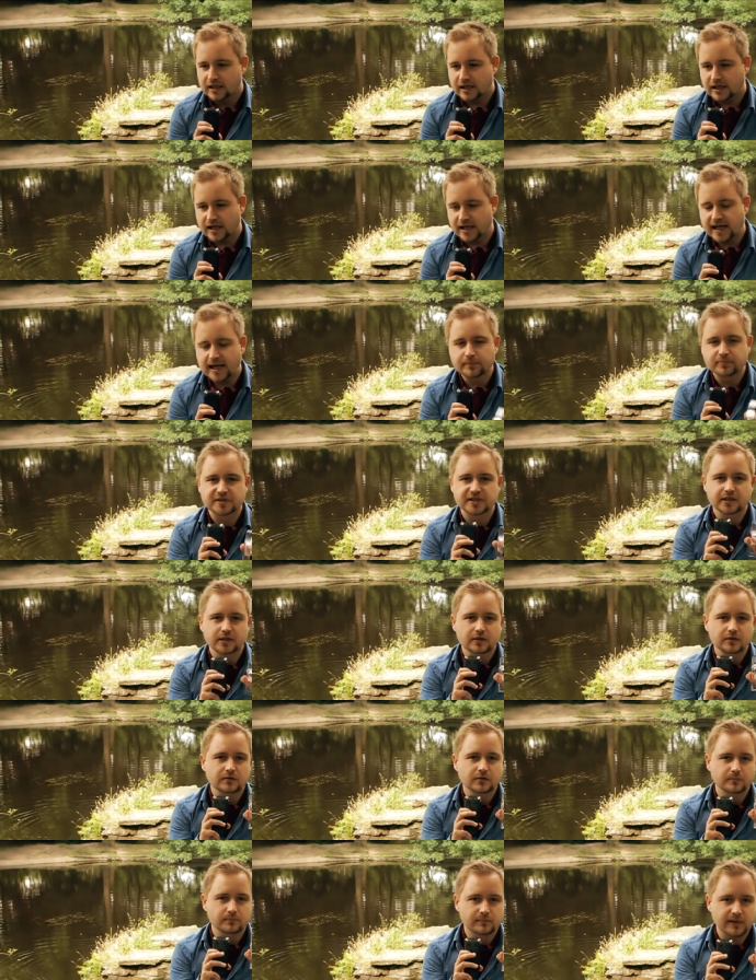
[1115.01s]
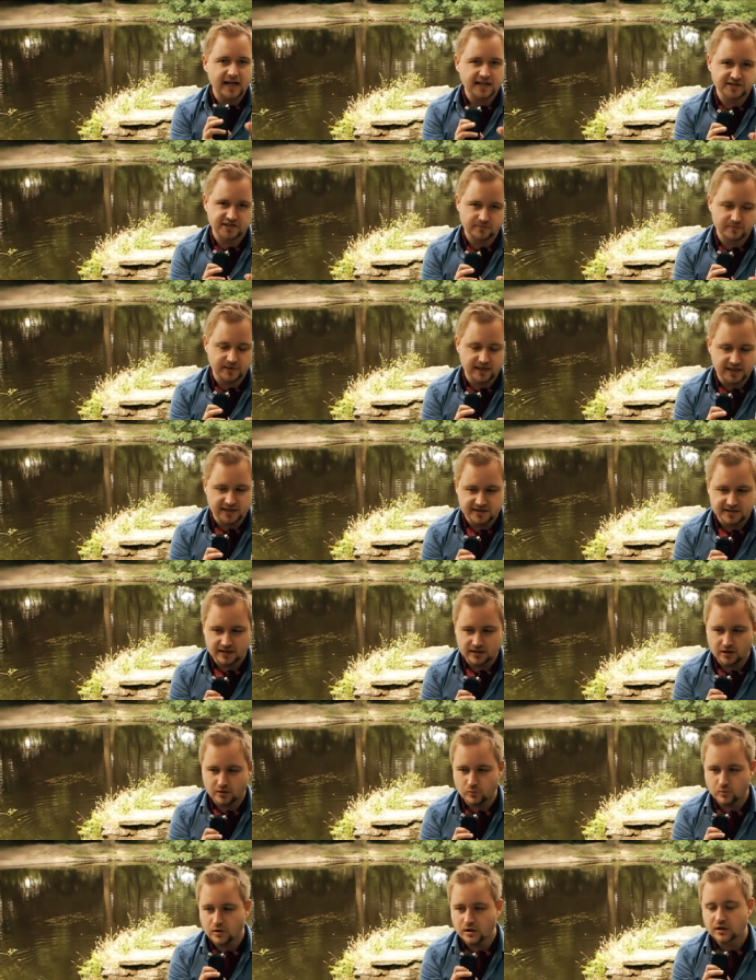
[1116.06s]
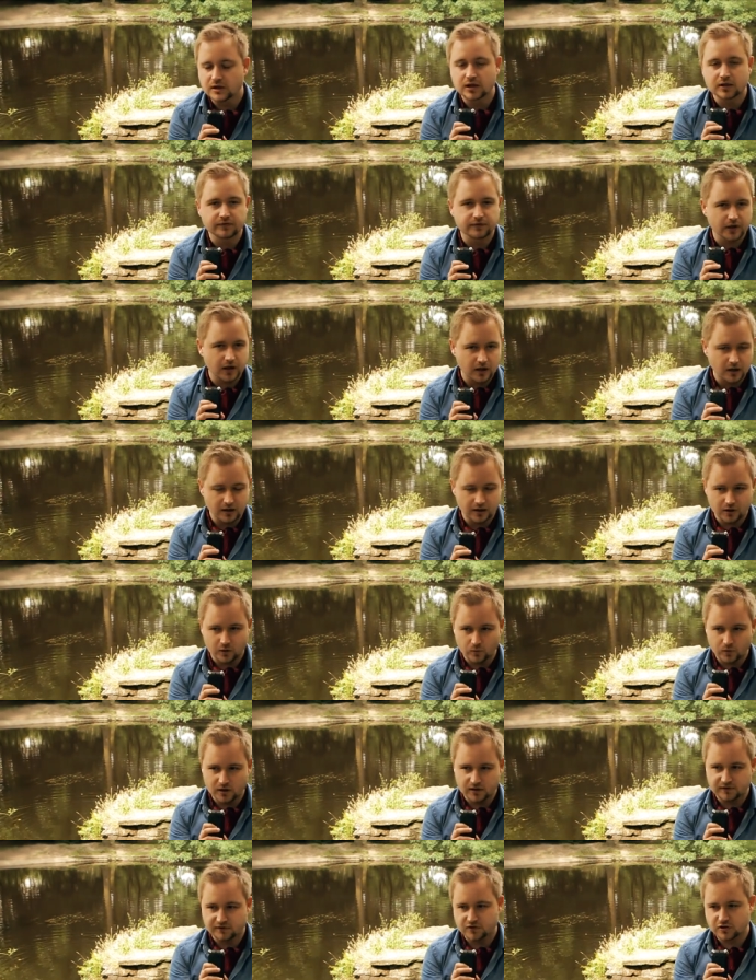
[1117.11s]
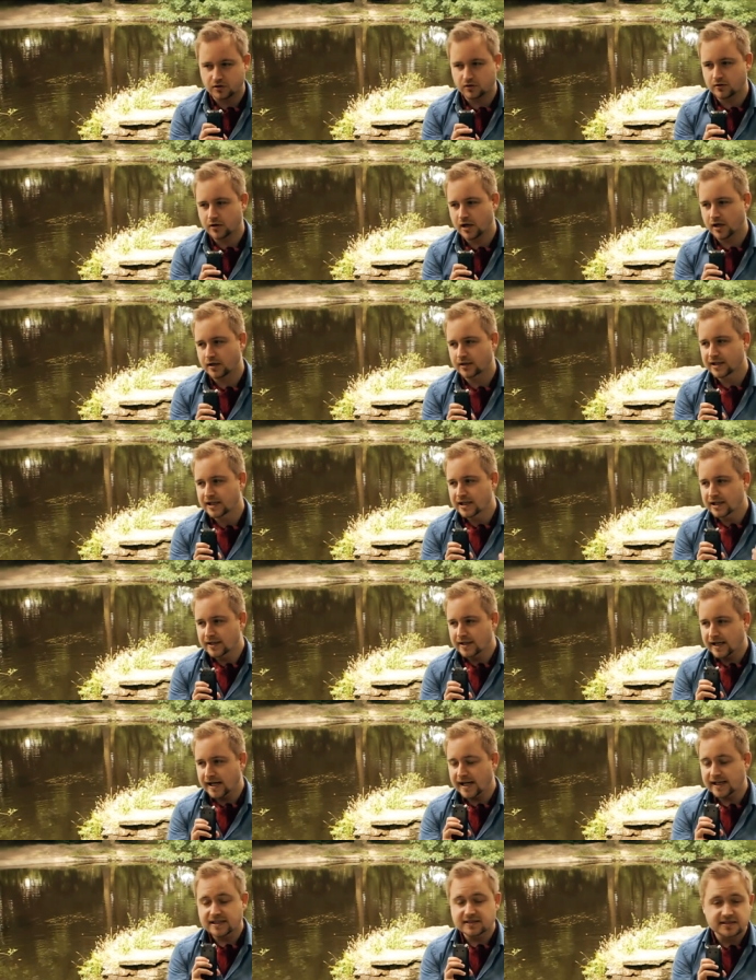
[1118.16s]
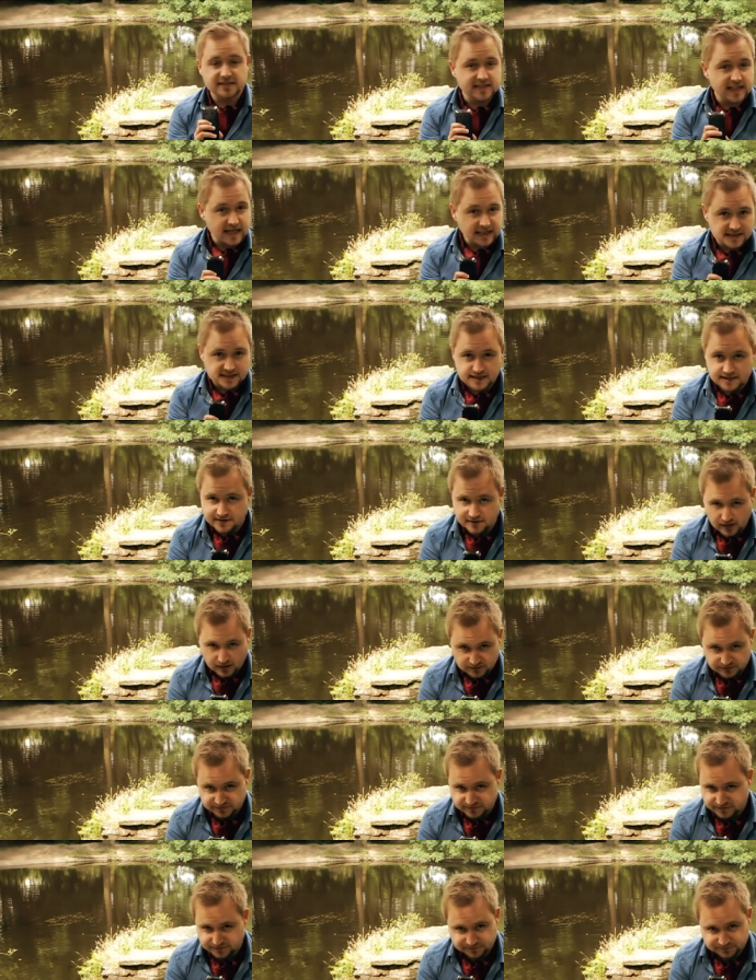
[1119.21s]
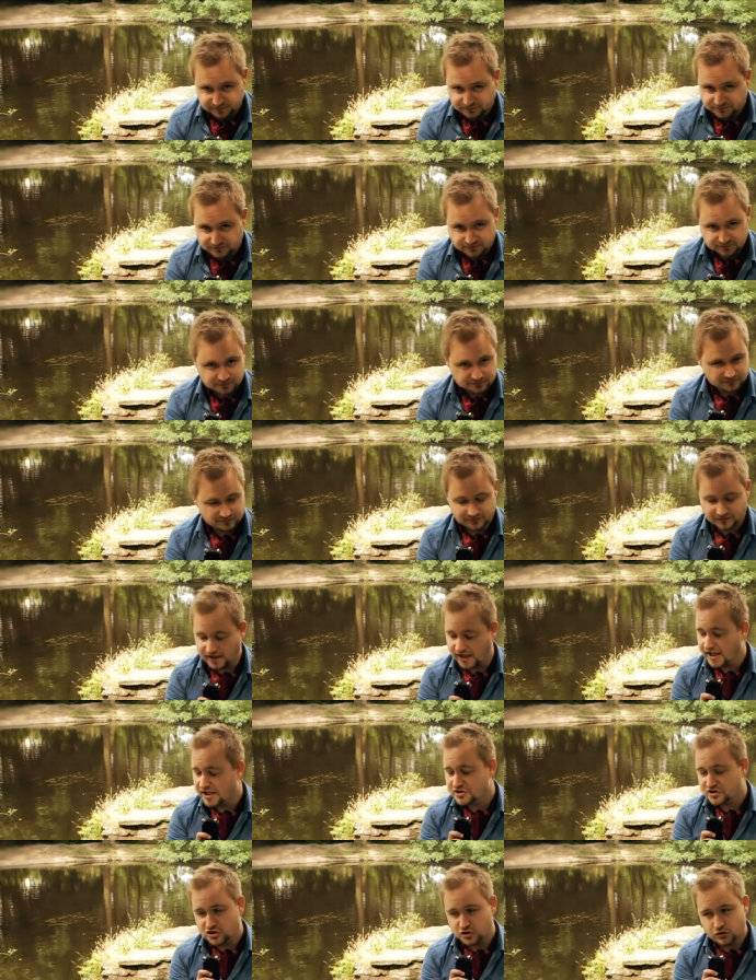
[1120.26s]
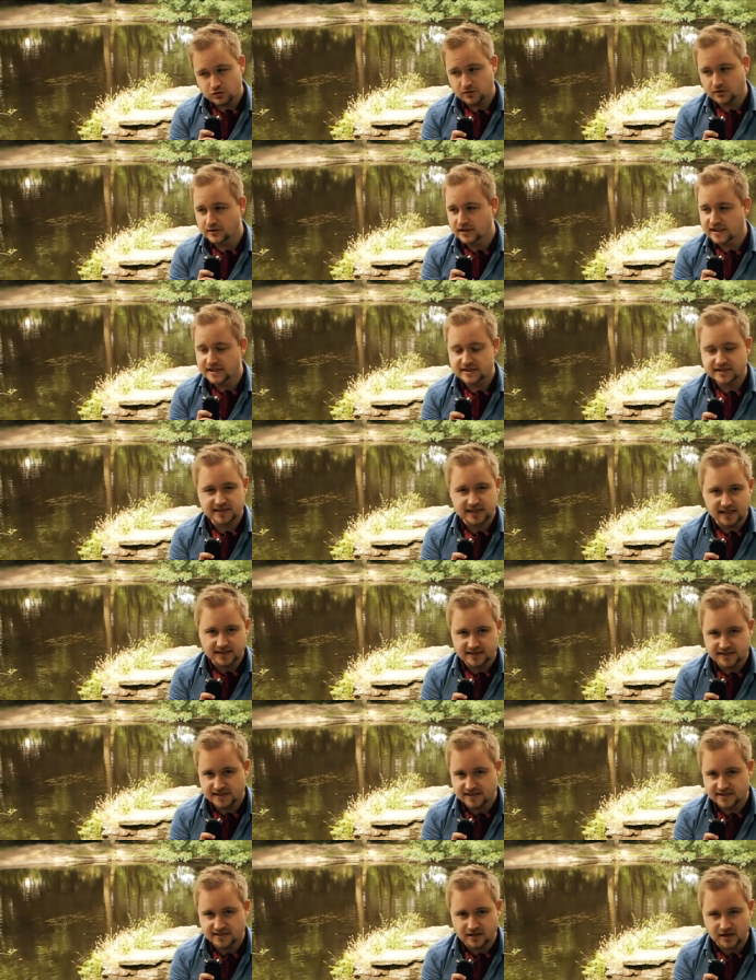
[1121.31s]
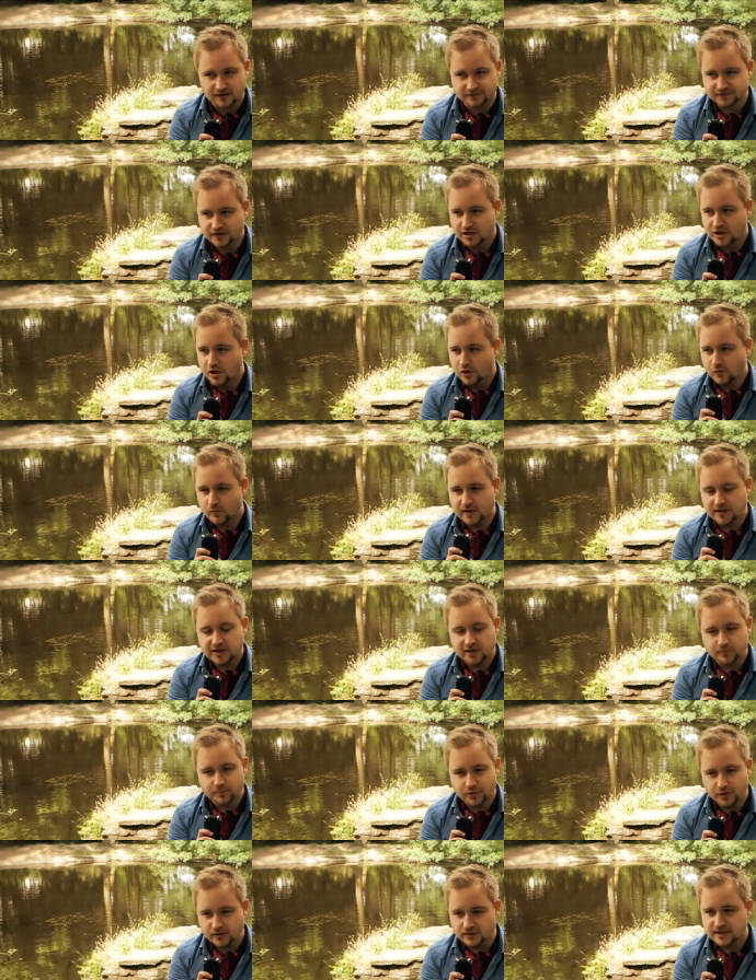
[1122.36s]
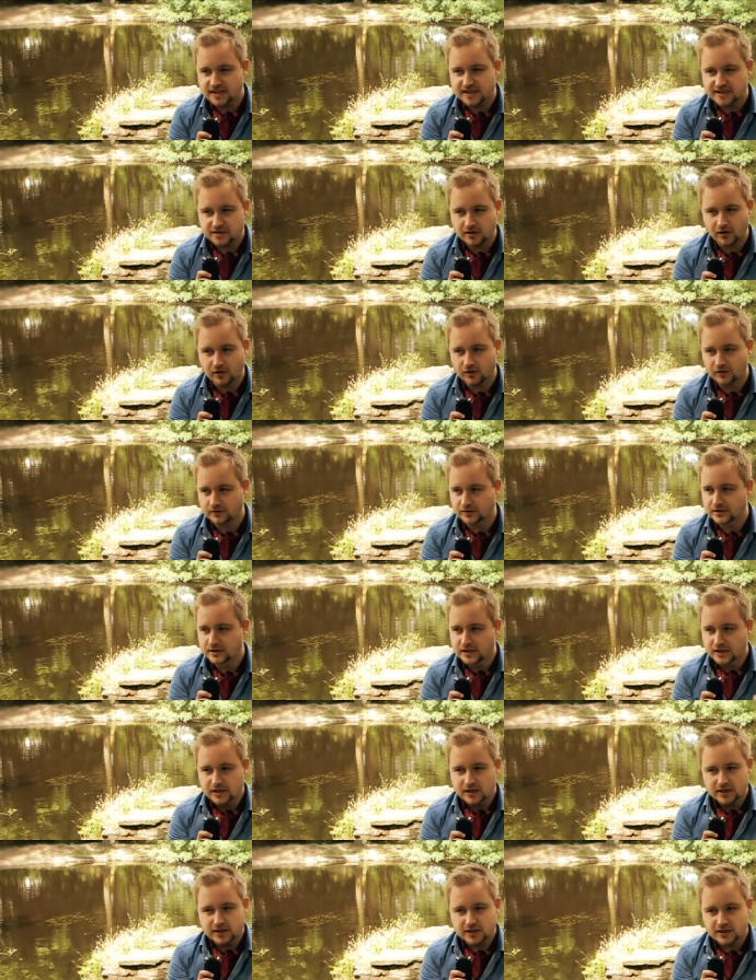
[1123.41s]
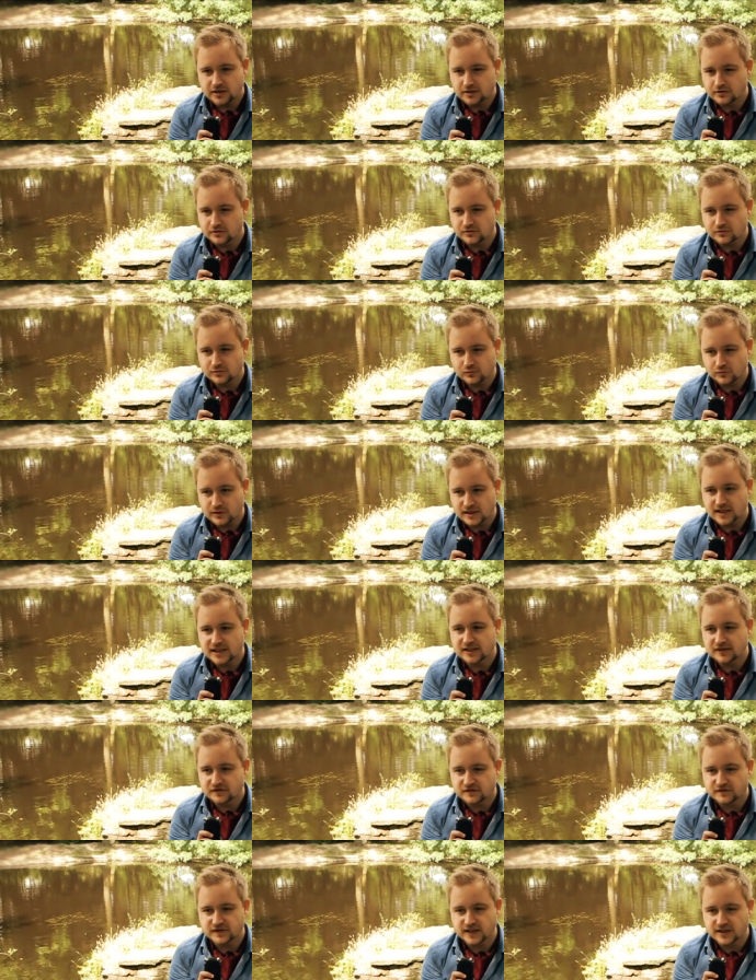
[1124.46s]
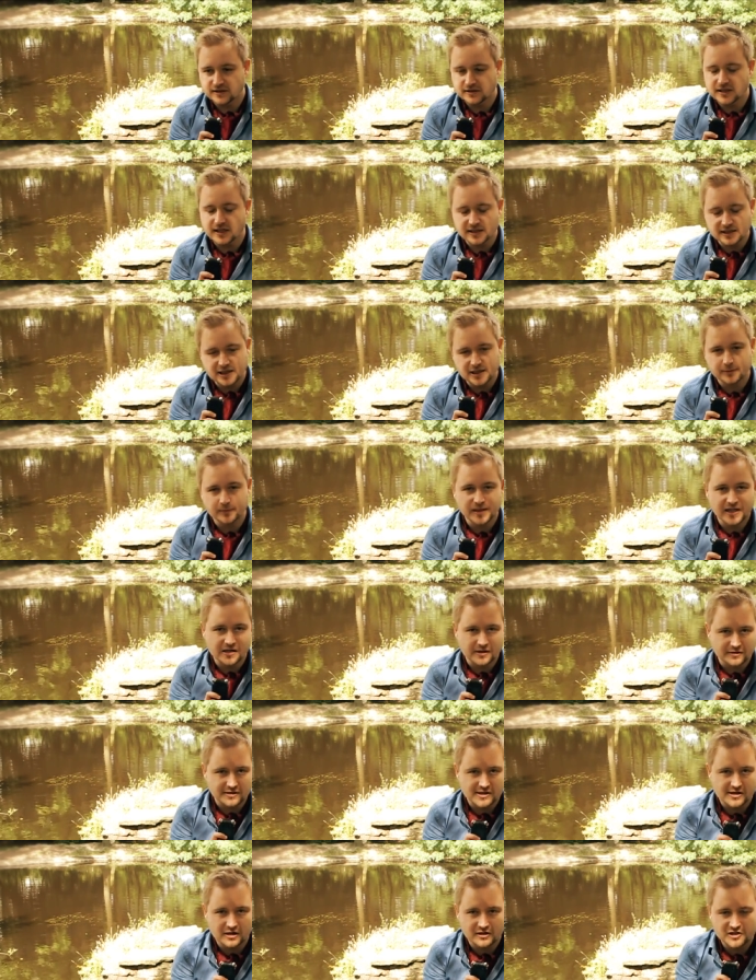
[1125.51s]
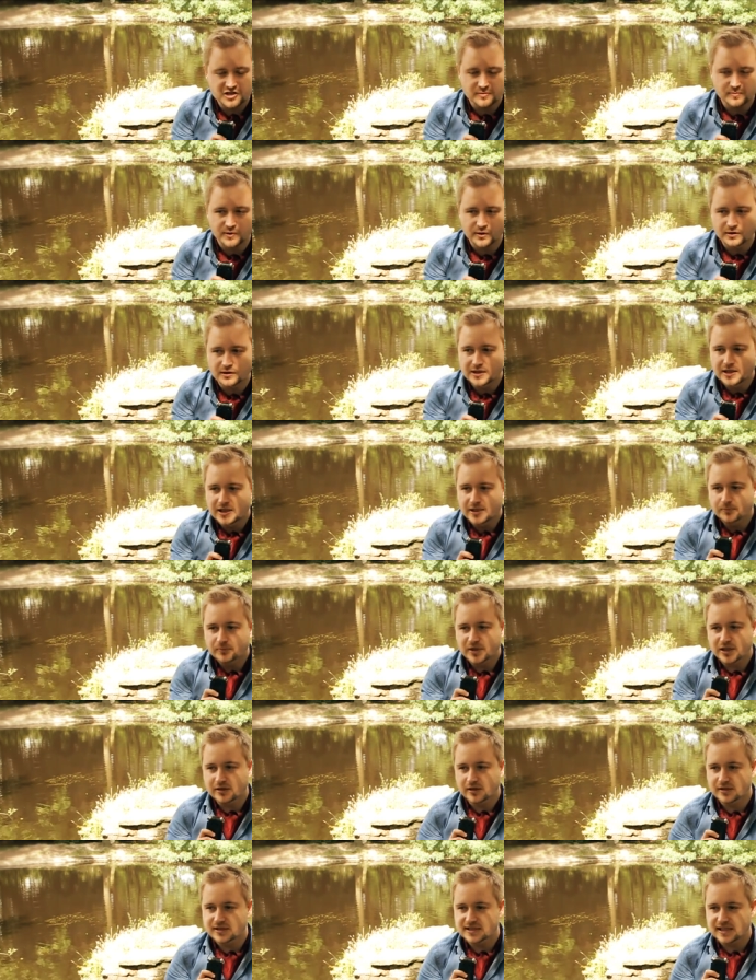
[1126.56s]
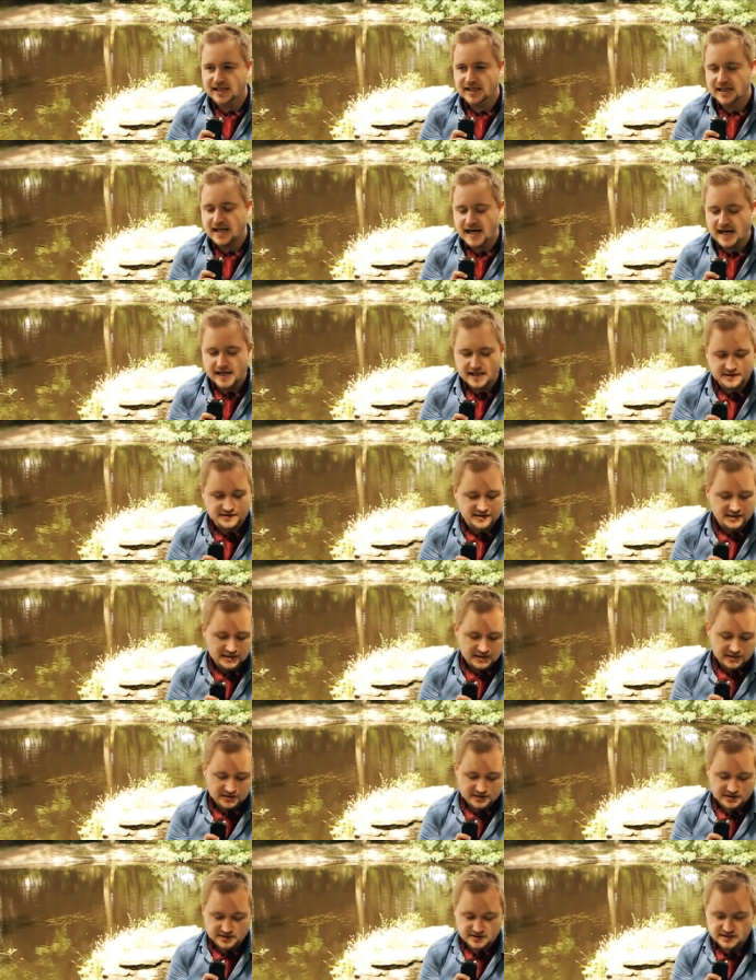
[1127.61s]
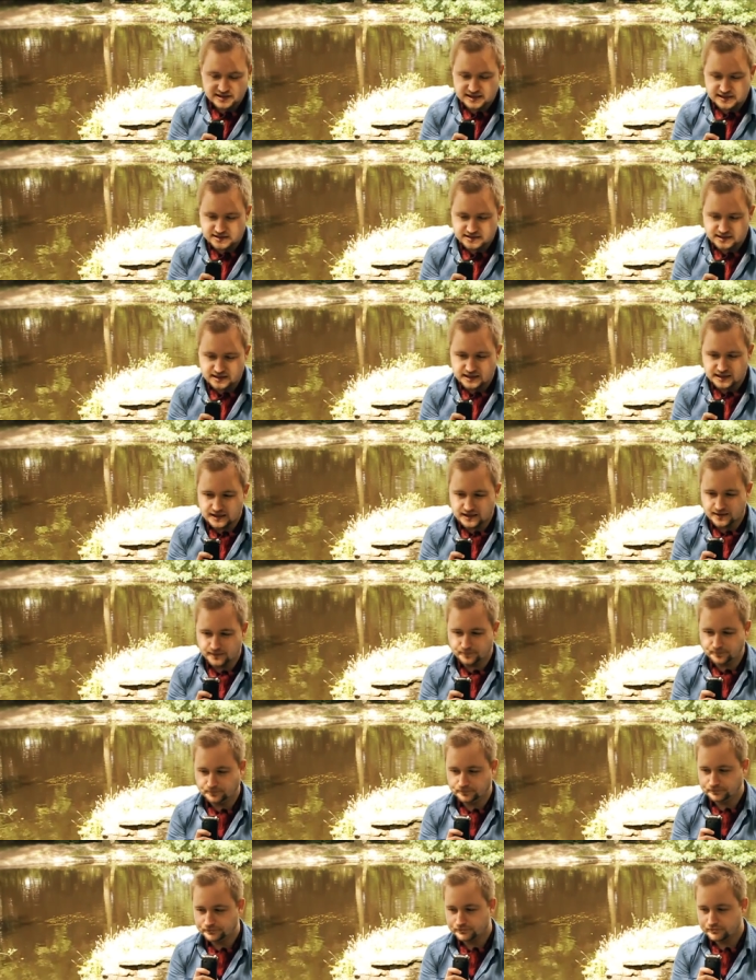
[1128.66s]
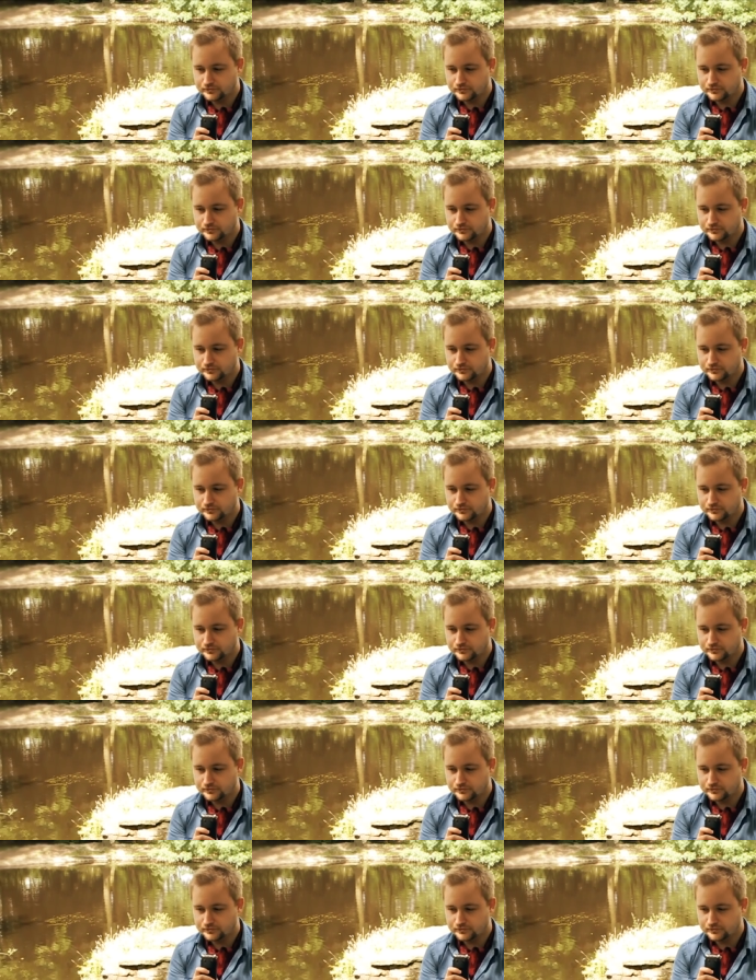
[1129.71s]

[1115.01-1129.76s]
an absolute masterpiece, a work of art, a work of true art, and it's sexy stuff. It's truly sexy stuff. When you put this on, you really feel a little bit untouchable because it has just this um,